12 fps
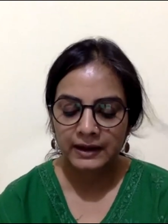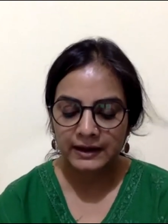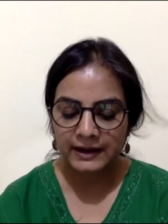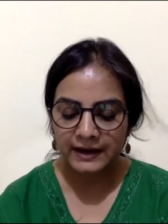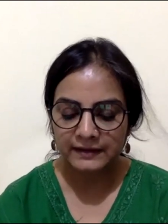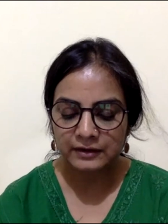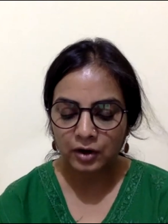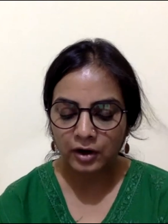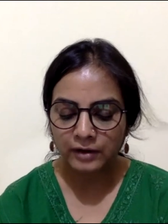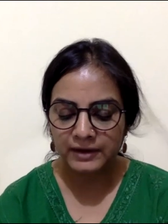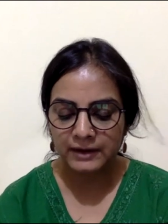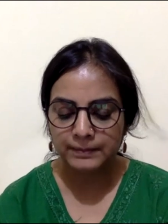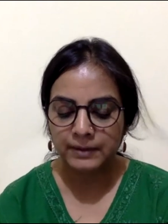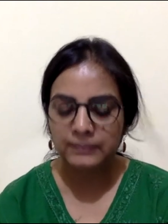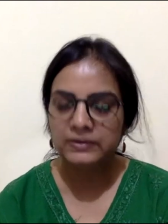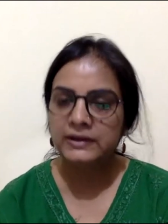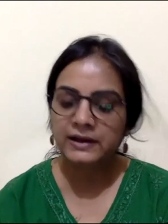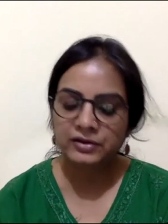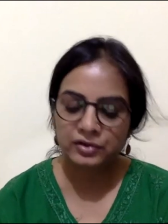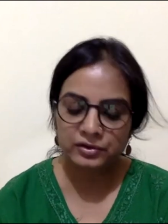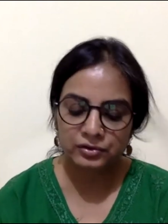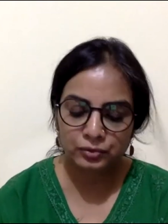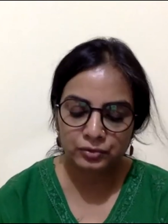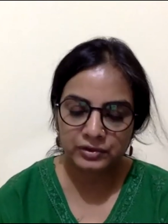He has many
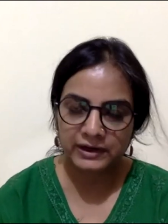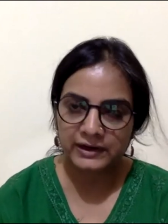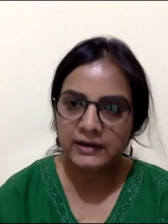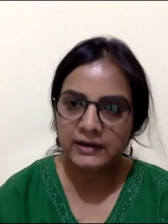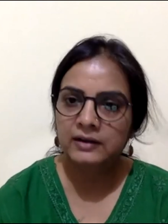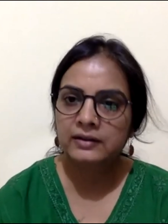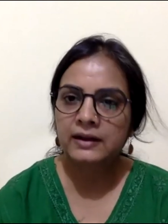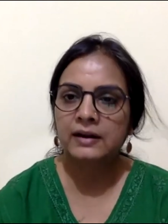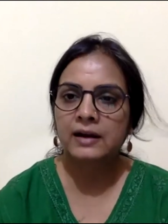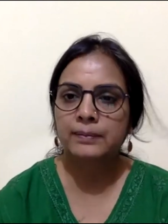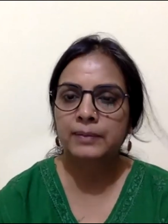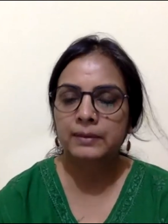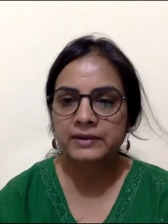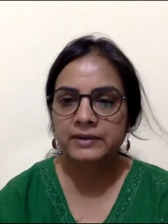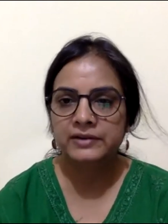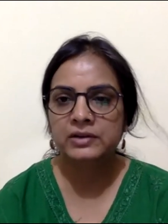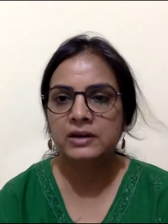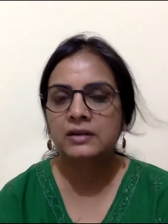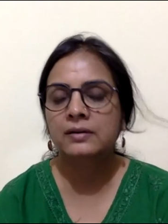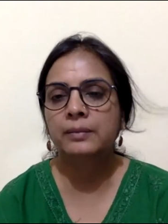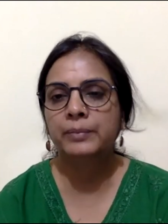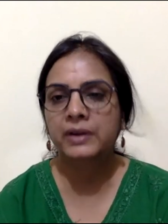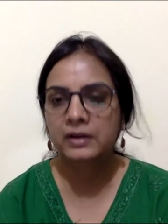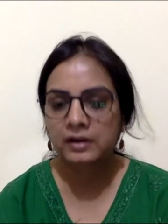publications to credit that are published in
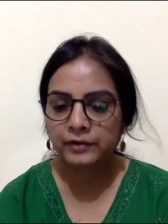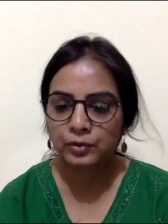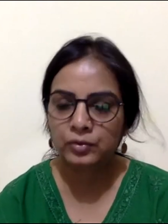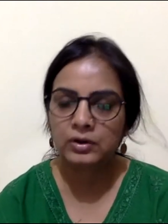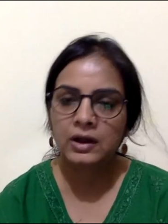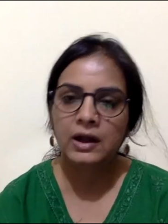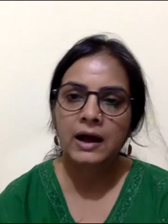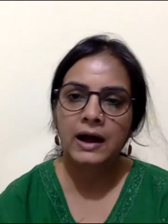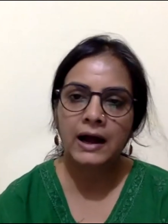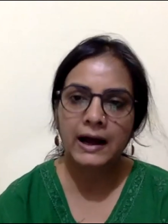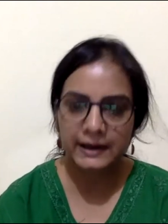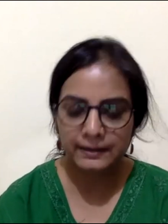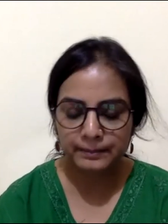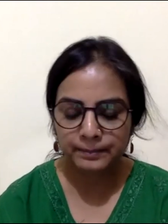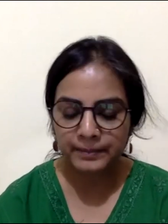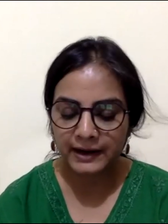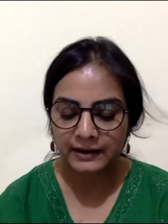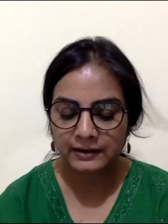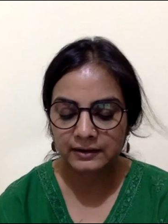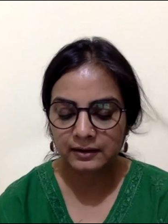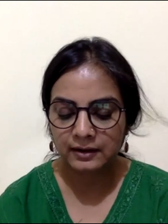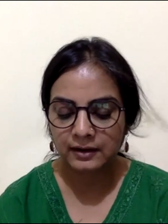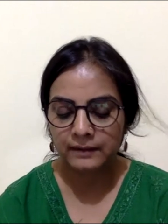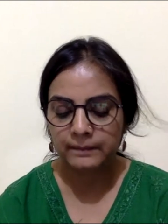peer-reviewed, high-impact,
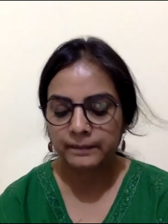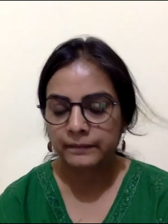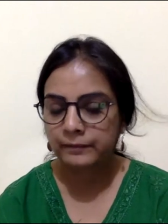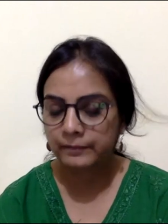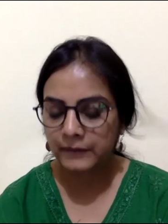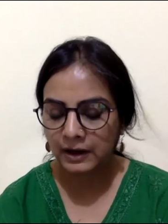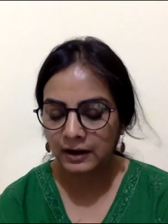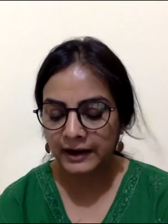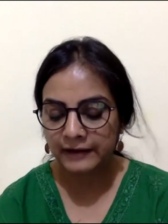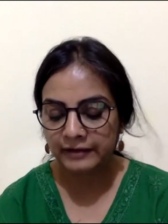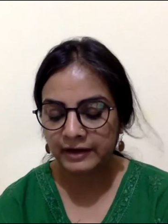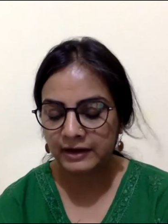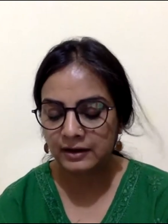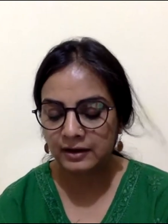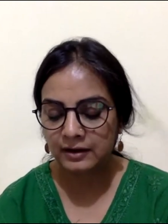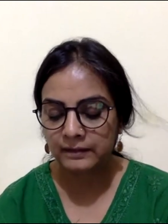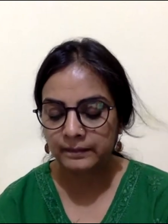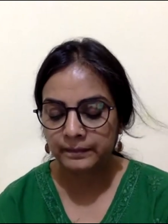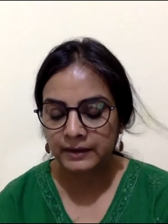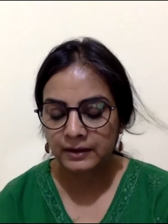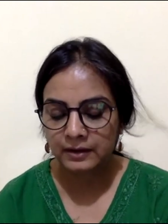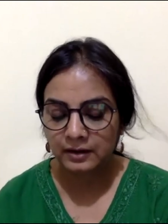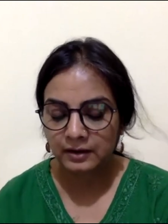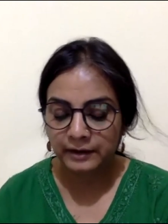and very
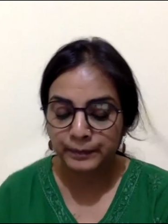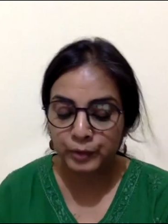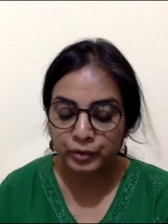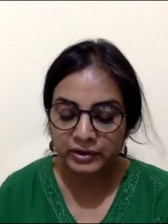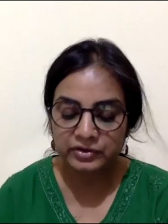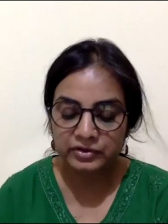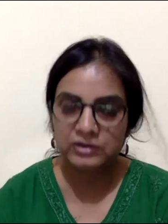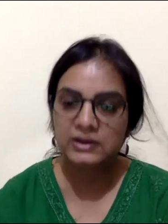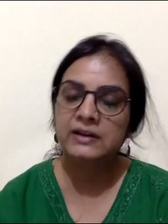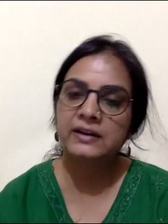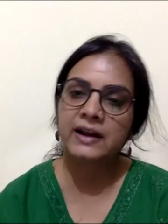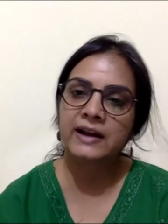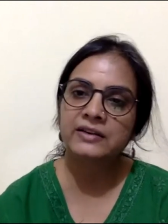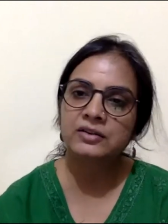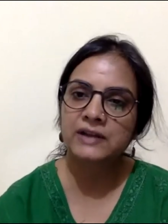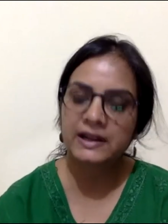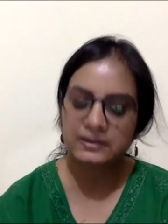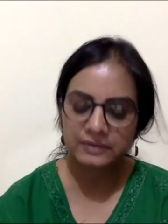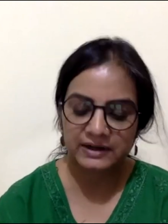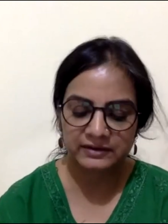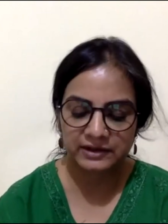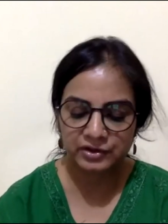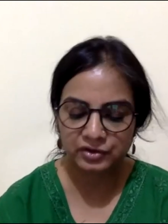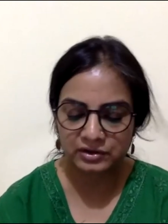reputed international as well as
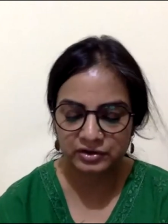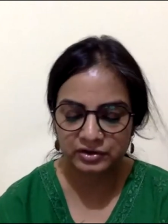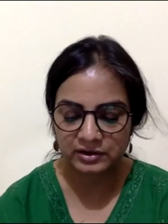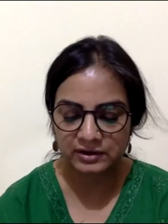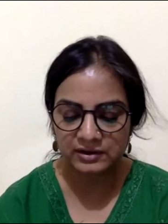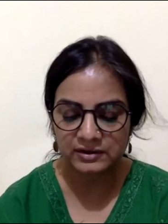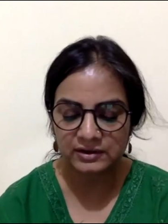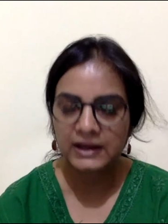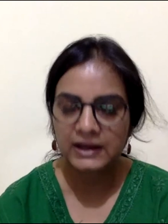national journals.